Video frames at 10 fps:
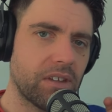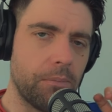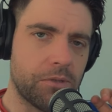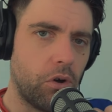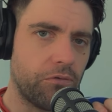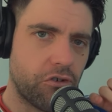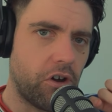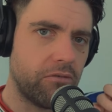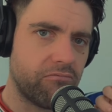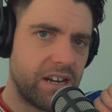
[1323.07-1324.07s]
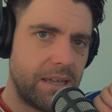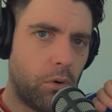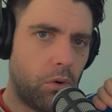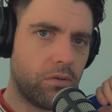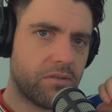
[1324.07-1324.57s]
I'm sort of trying to really
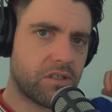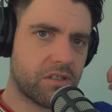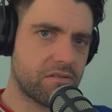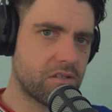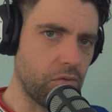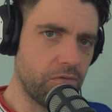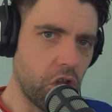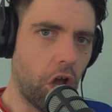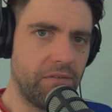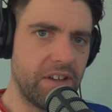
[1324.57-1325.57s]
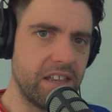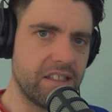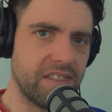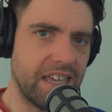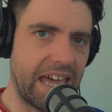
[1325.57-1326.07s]
more sort of dive in
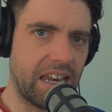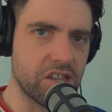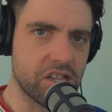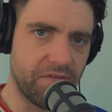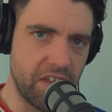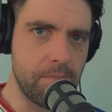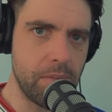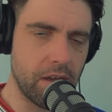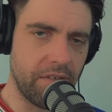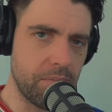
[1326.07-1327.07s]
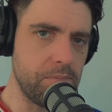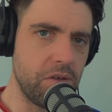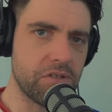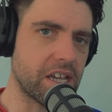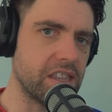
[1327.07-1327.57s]
into the analysis of the
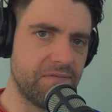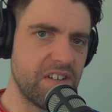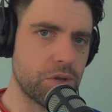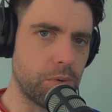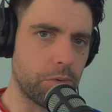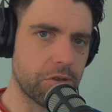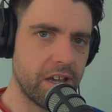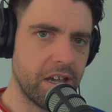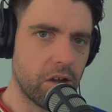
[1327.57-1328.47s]
music and the visuals